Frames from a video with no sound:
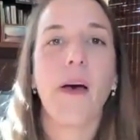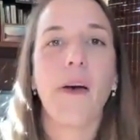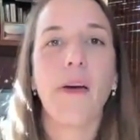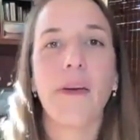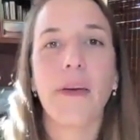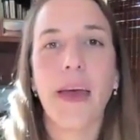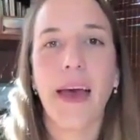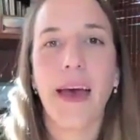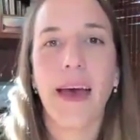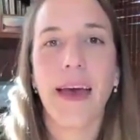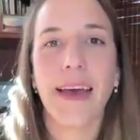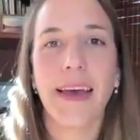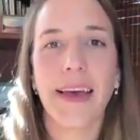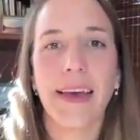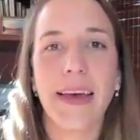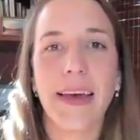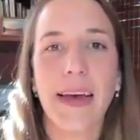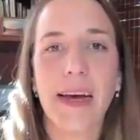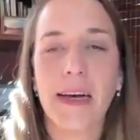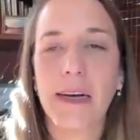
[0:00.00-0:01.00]

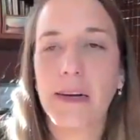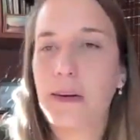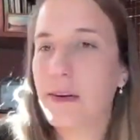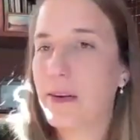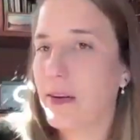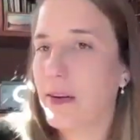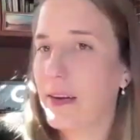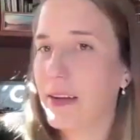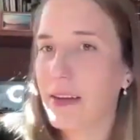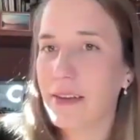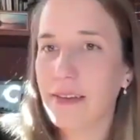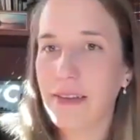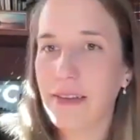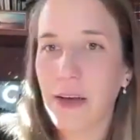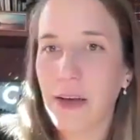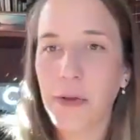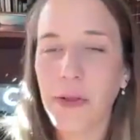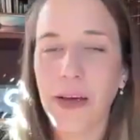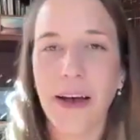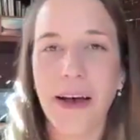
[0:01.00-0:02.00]
Okay, I can
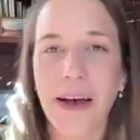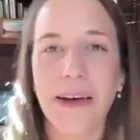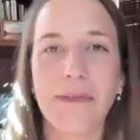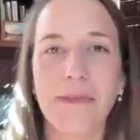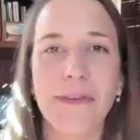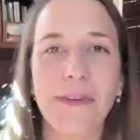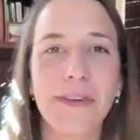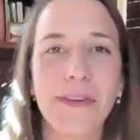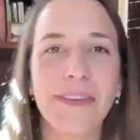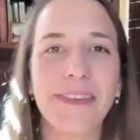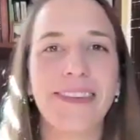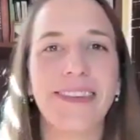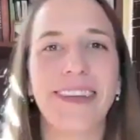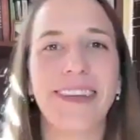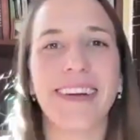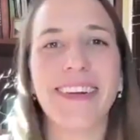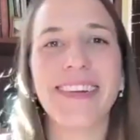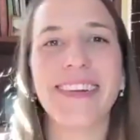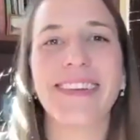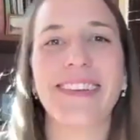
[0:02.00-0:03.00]
tell that afternoon
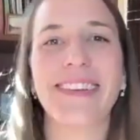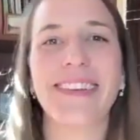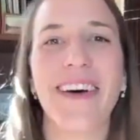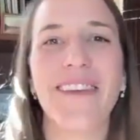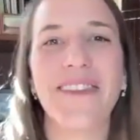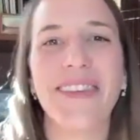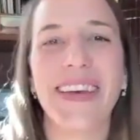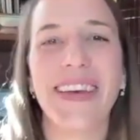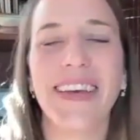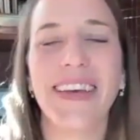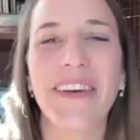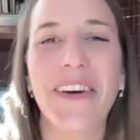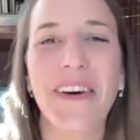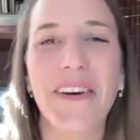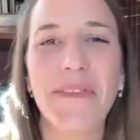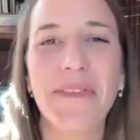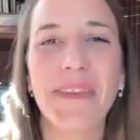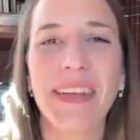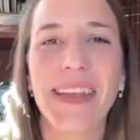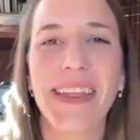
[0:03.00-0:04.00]
sun is coming in.
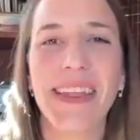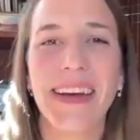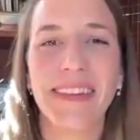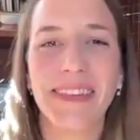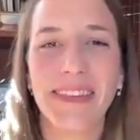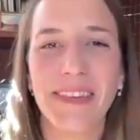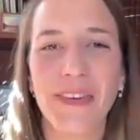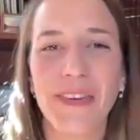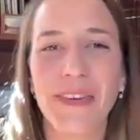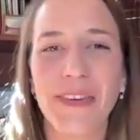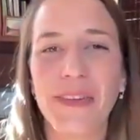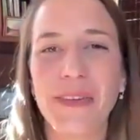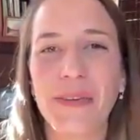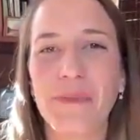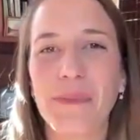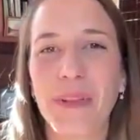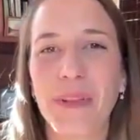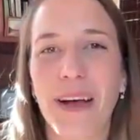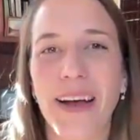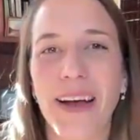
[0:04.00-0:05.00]
Hopefully that's not too
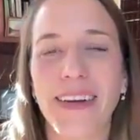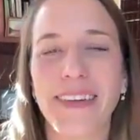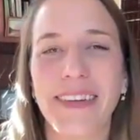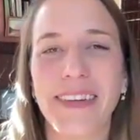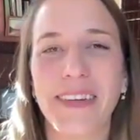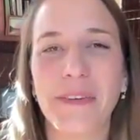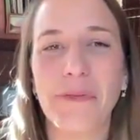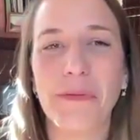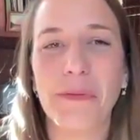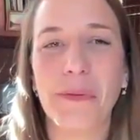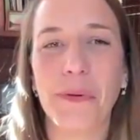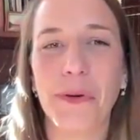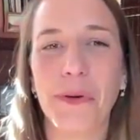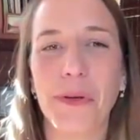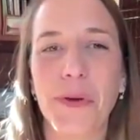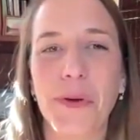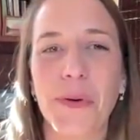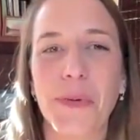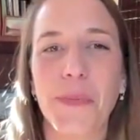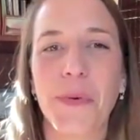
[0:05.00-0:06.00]
blinding for
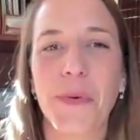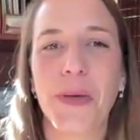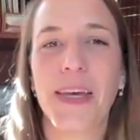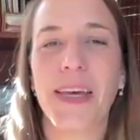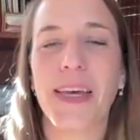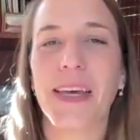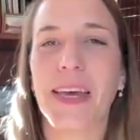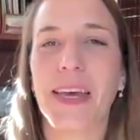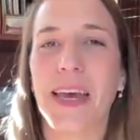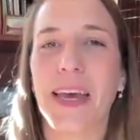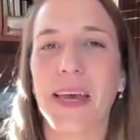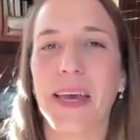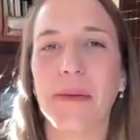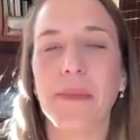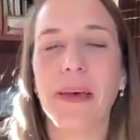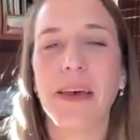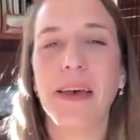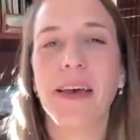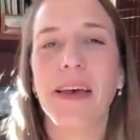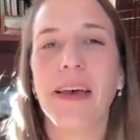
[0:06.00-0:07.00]
you and we can keep
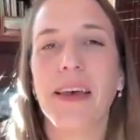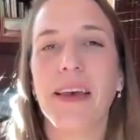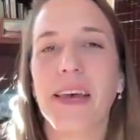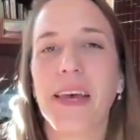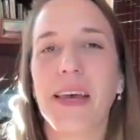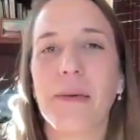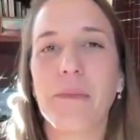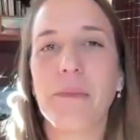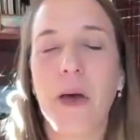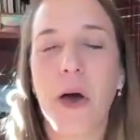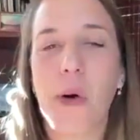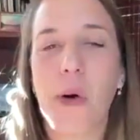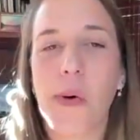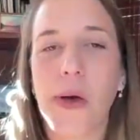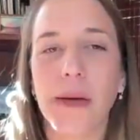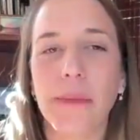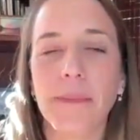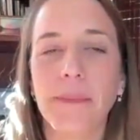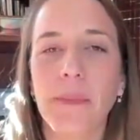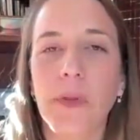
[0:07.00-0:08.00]

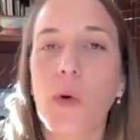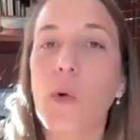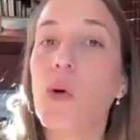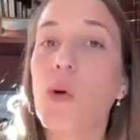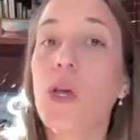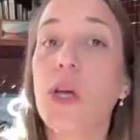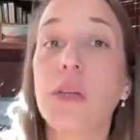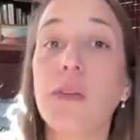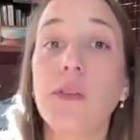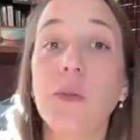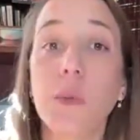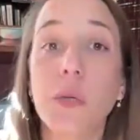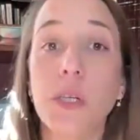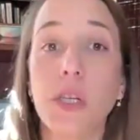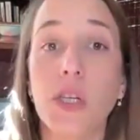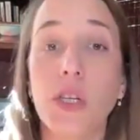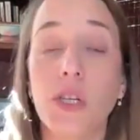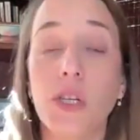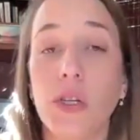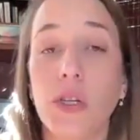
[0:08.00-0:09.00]
going. Or you can
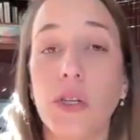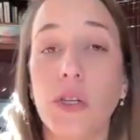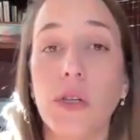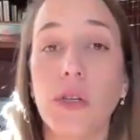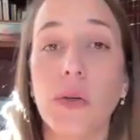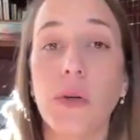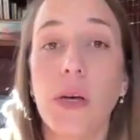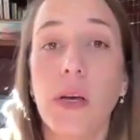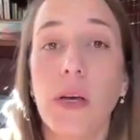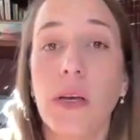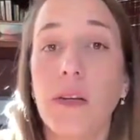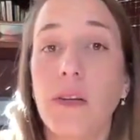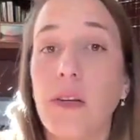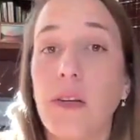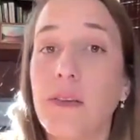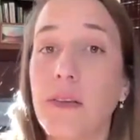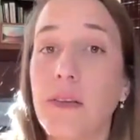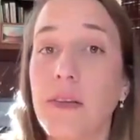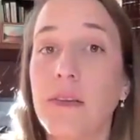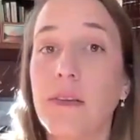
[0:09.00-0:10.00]
switch to
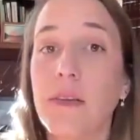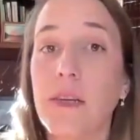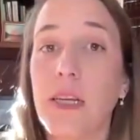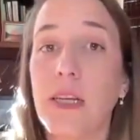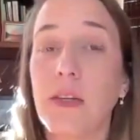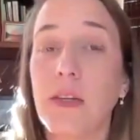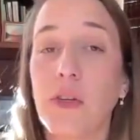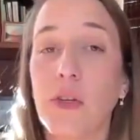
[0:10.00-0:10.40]
just listening